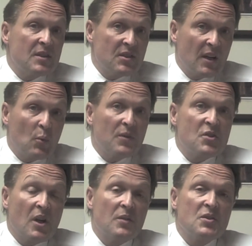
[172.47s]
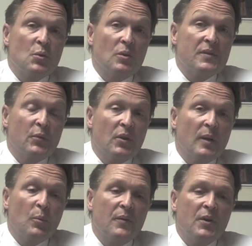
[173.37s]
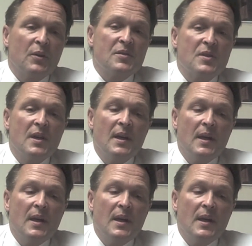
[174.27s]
stuck with Chardon schools for a number of years,